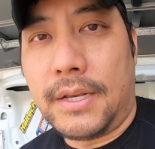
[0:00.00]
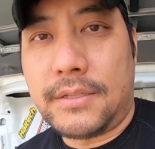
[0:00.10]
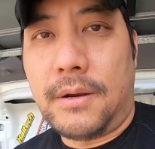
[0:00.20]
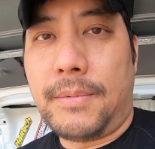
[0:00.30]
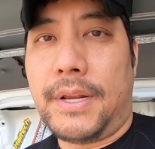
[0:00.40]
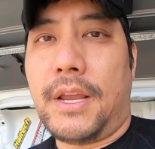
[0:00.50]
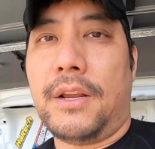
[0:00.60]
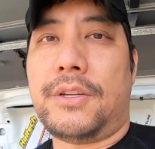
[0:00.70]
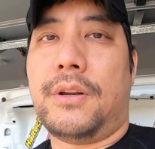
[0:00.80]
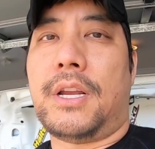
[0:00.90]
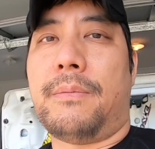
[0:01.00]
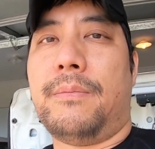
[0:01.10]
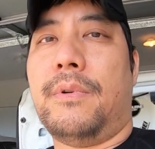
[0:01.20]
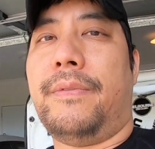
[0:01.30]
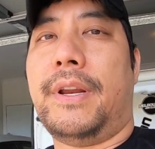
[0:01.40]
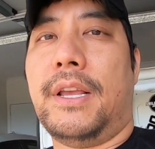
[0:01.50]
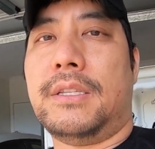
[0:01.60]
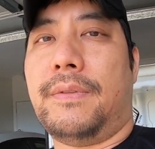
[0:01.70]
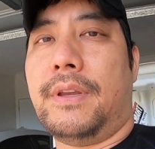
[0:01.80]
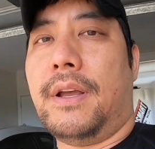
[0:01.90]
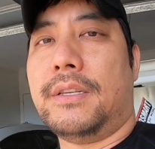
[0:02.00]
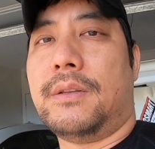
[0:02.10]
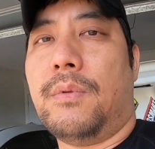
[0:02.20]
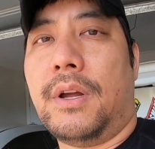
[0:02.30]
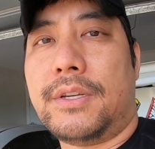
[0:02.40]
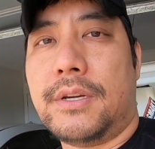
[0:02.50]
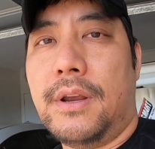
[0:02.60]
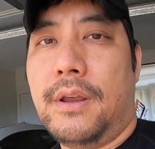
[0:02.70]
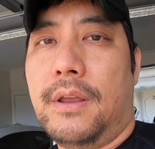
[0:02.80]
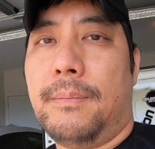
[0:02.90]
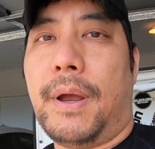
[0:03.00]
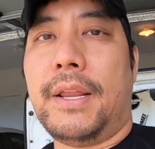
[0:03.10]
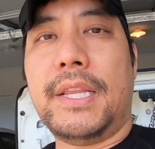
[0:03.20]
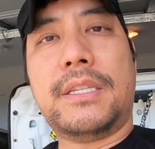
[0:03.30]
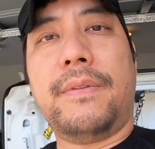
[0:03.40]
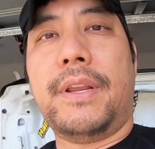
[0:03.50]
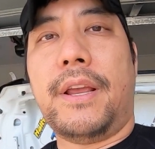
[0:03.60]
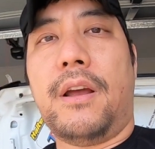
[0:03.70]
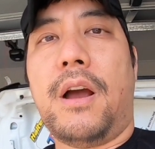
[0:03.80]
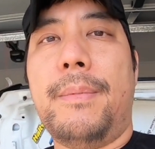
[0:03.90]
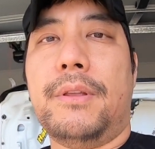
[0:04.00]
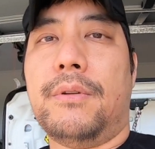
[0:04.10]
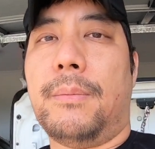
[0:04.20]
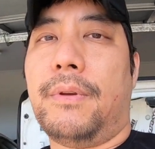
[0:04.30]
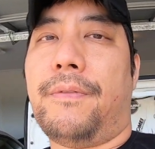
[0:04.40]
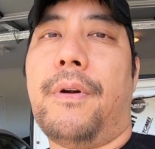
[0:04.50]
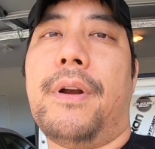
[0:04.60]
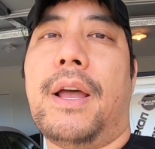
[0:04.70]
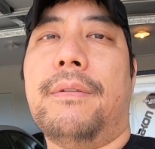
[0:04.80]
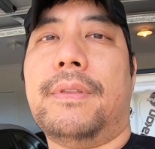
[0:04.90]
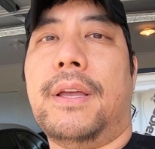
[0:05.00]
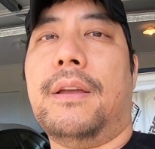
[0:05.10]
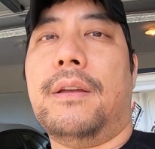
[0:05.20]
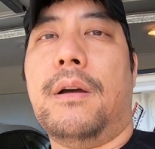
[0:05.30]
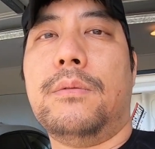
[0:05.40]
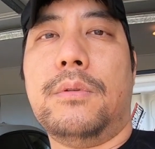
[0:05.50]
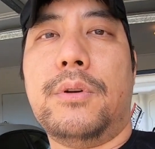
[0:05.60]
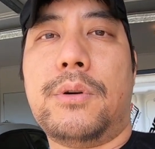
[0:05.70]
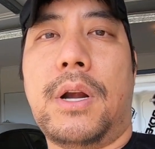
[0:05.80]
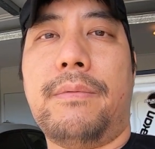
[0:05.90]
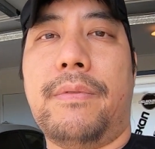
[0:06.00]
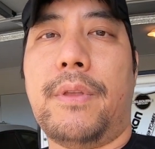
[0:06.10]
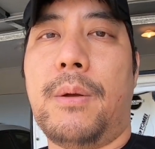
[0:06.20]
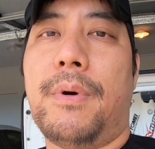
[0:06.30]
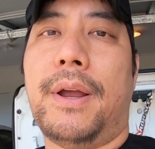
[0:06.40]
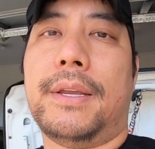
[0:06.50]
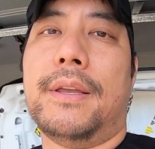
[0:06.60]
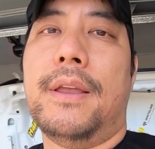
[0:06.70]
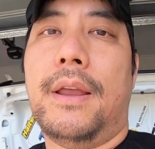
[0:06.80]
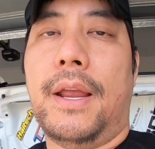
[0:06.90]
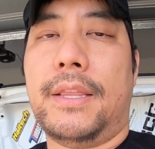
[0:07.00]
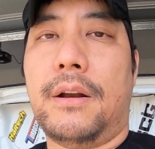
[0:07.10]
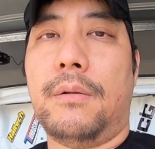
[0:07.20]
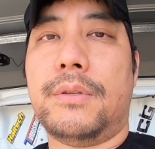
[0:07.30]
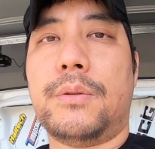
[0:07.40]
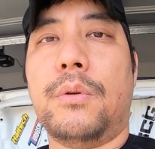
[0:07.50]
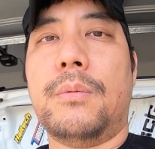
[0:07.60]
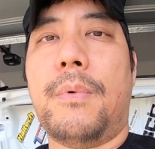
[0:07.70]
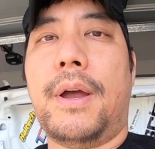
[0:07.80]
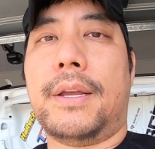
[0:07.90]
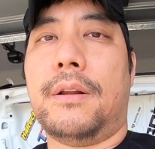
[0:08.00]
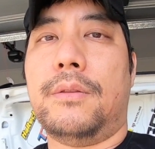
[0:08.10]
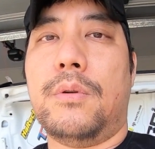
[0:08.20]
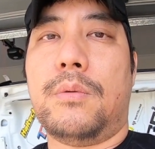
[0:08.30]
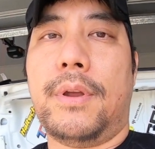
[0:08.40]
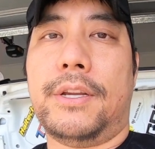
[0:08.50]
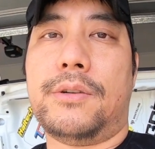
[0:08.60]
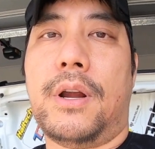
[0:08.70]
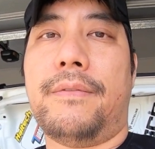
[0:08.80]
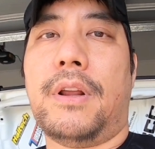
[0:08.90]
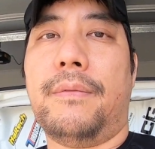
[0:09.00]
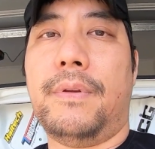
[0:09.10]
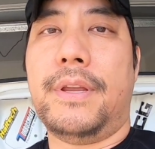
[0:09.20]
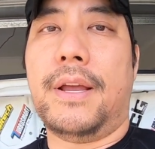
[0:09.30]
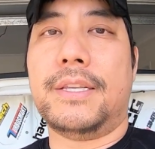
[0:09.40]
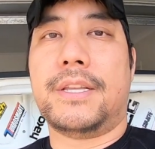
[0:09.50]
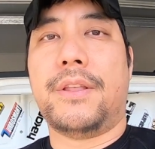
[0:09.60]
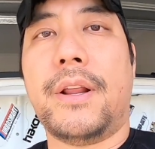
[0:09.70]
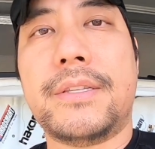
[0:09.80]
so I'm going to go and shoot a couple more videos for you guys to watch. But in this video, I'll be doing a before and after. I'll do a drive with no mic, and then I'll install the mic and I'll do a quick drive, and hopefully you guys can notice